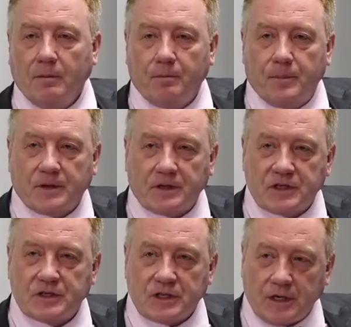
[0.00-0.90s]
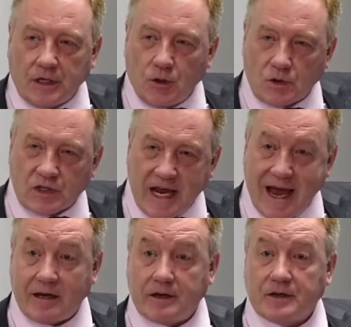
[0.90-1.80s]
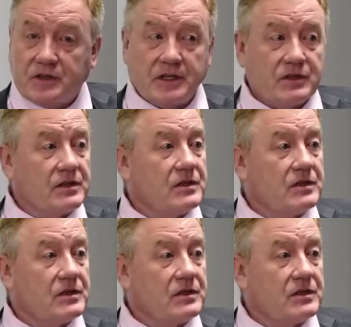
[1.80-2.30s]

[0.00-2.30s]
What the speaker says: But this is your standard. It says this: